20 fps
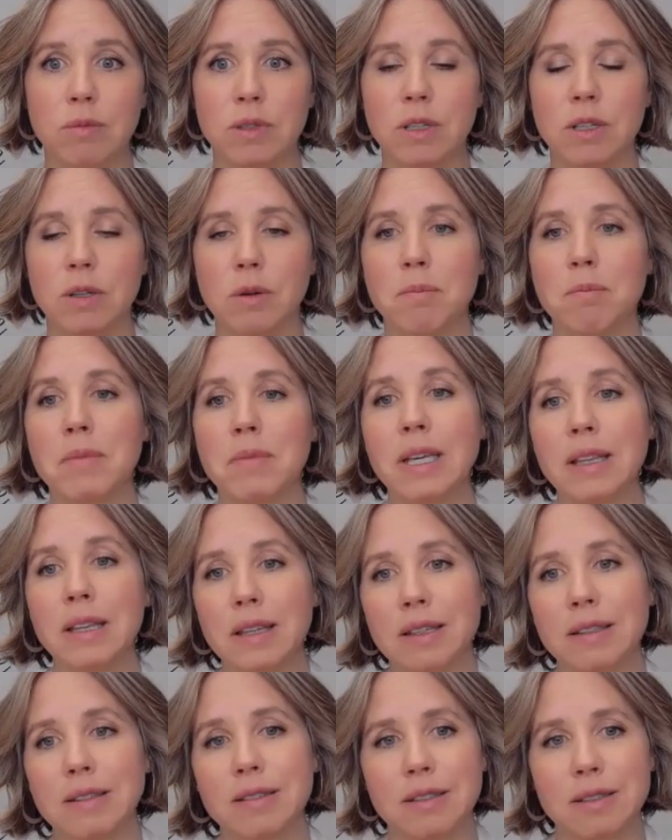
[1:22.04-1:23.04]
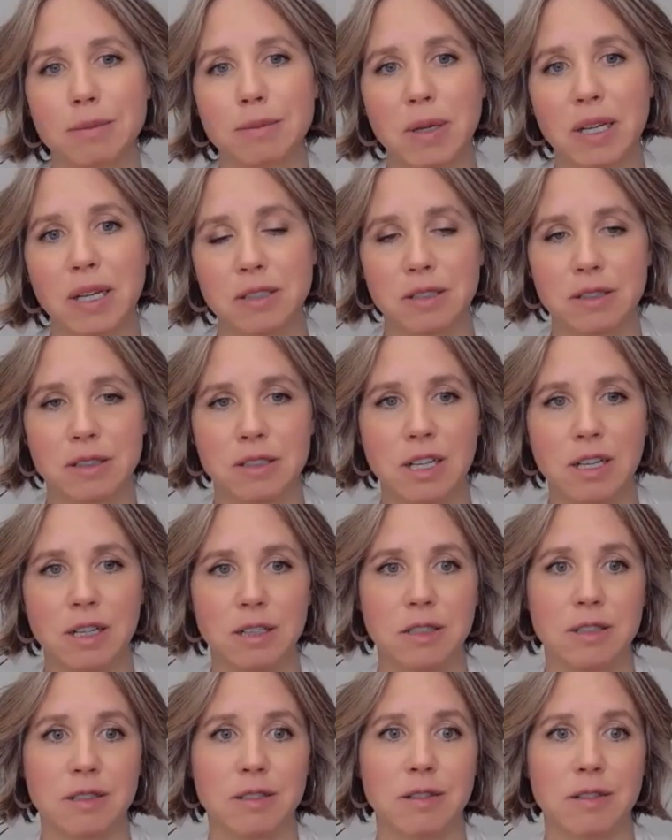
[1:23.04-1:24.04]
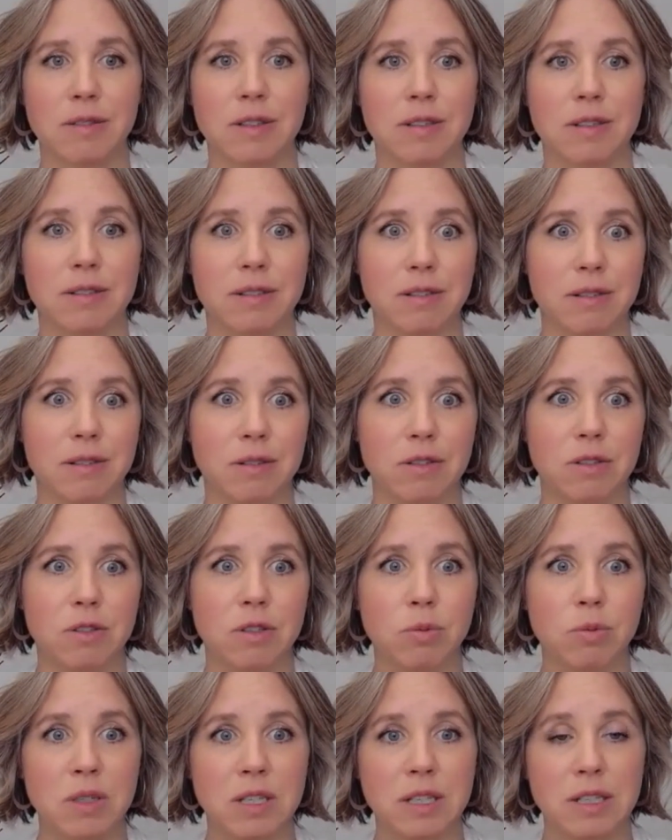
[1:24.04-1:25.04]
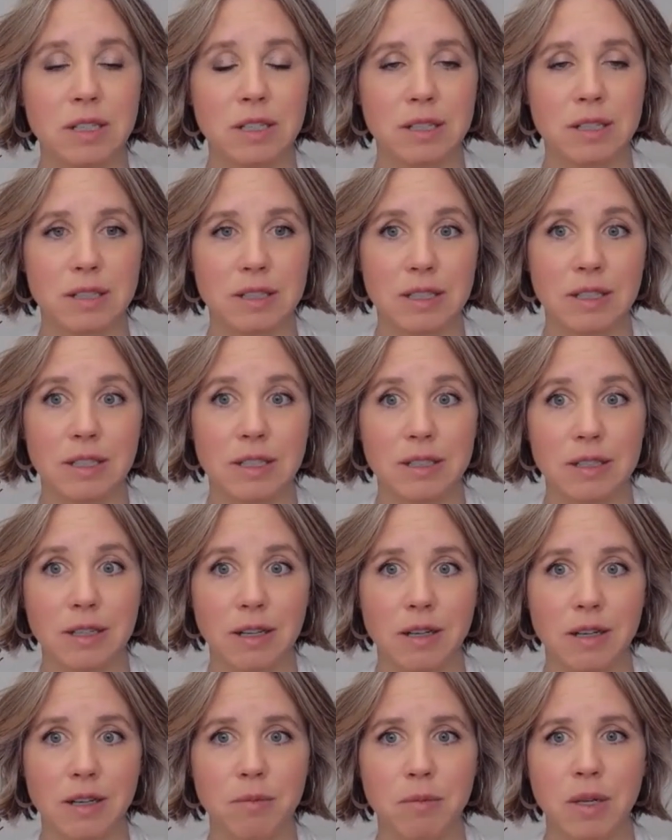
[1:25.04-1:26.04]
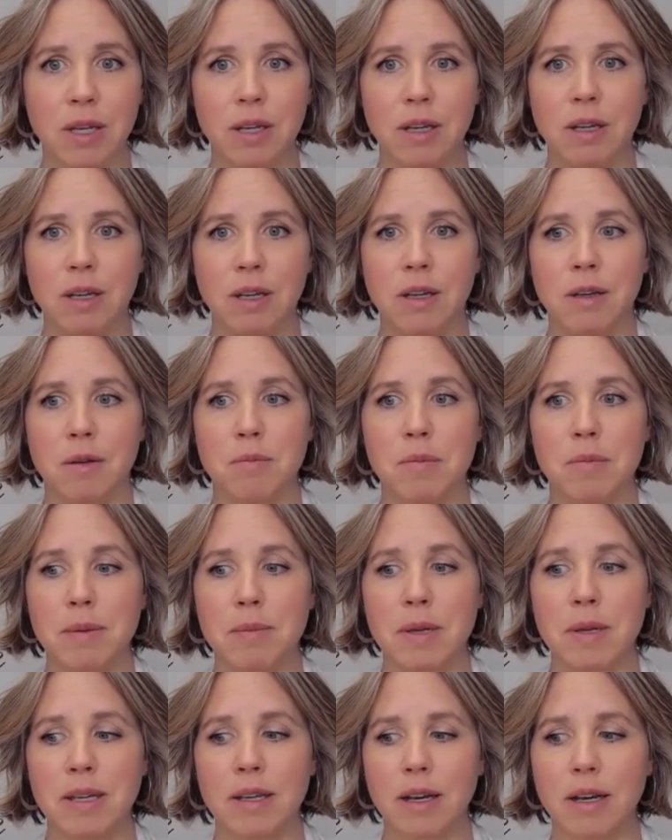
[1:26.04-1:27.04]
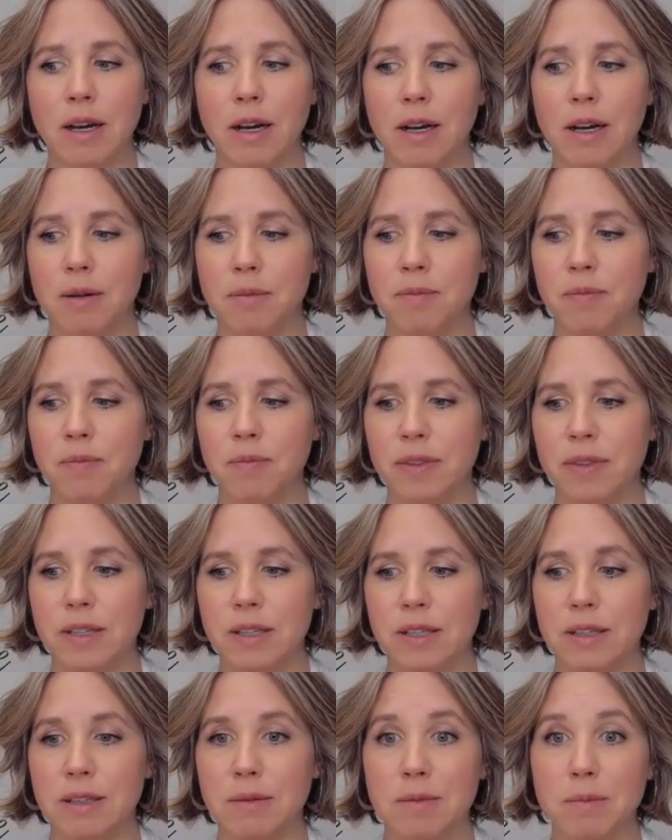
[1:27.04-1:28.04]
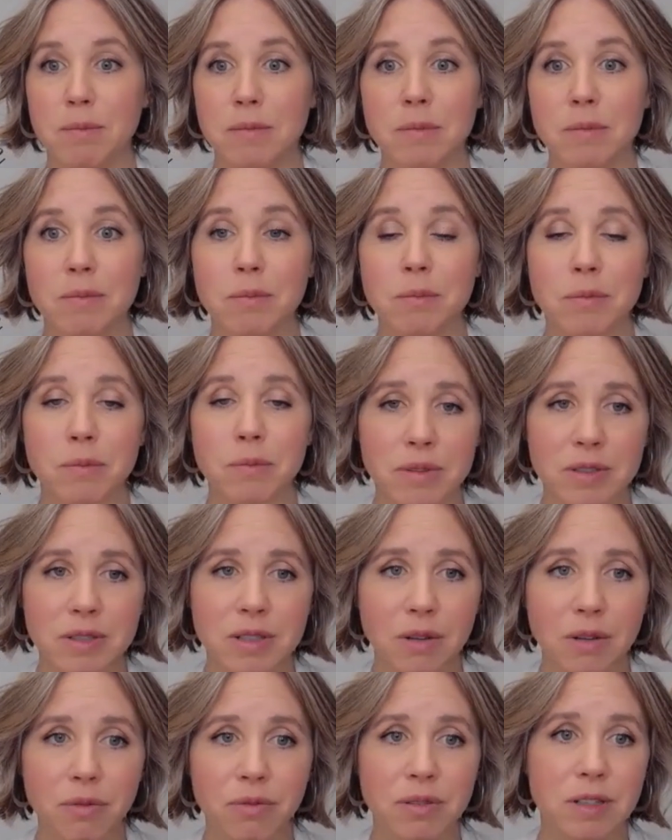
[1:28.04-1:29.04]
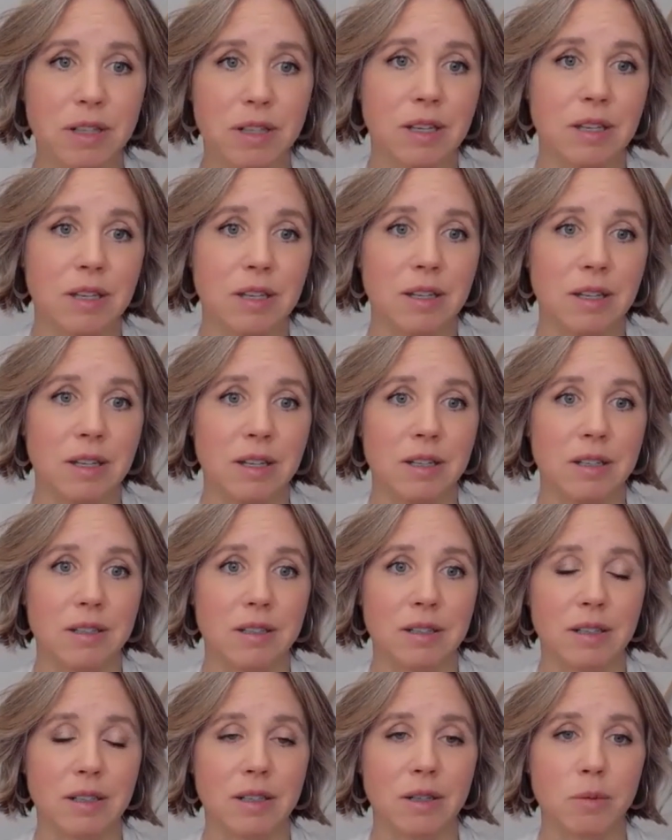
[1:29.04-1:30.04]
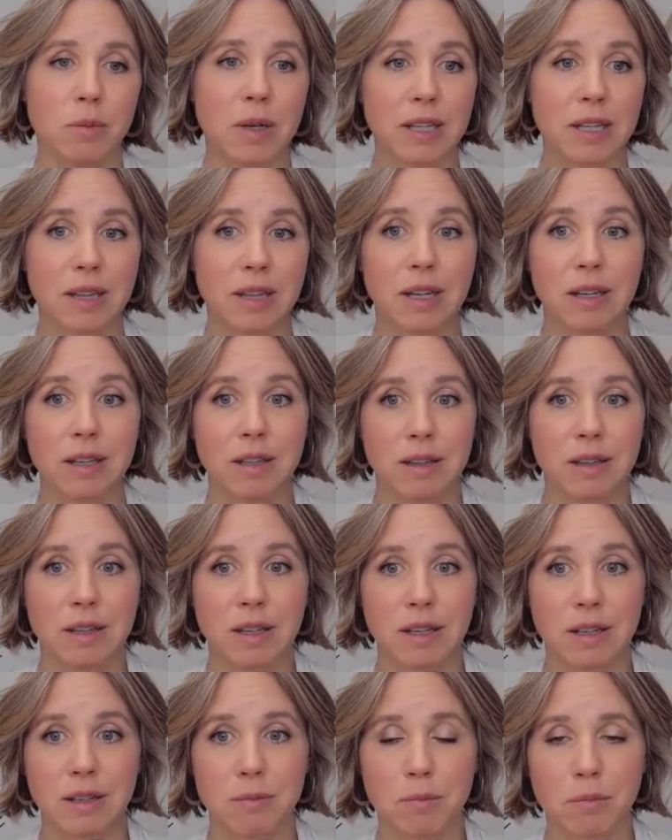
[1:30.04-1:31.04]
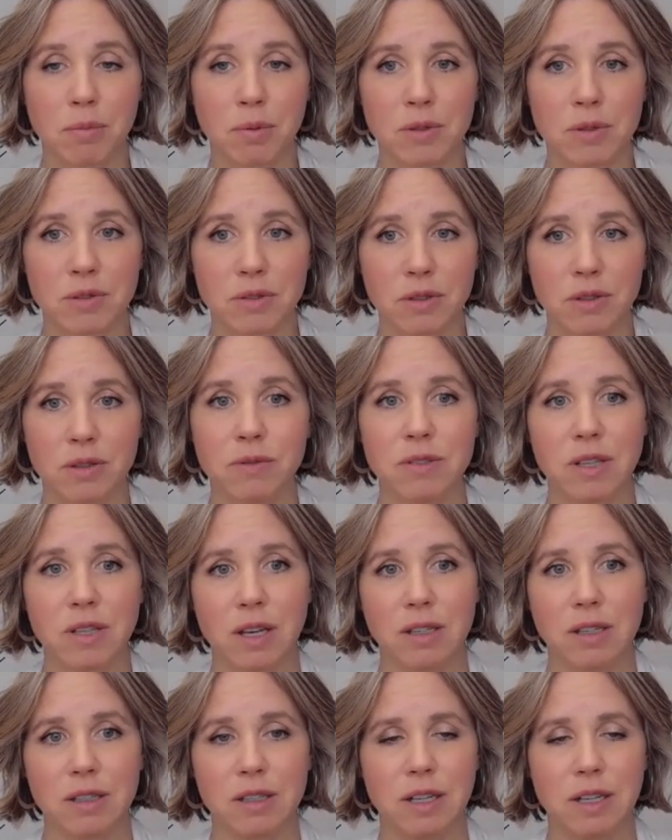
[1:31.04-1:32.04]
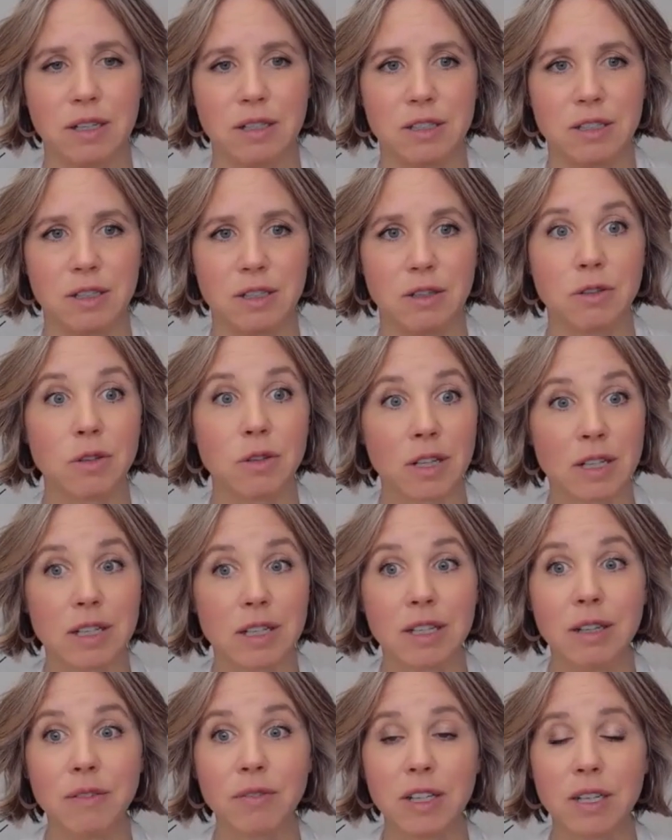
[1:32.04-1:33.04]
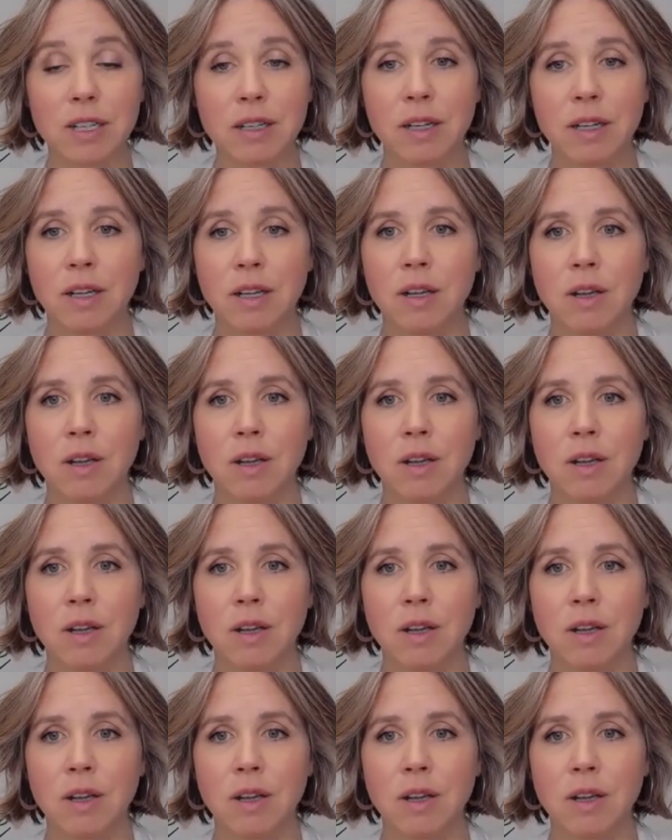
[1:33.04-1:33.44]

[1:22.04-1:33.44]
you know meet these special challenges of this sort of tween and teen time yeah. maybe um Eh, skillfully and mm-hmm. in a mm-hmm. way that that preserves that connection or and even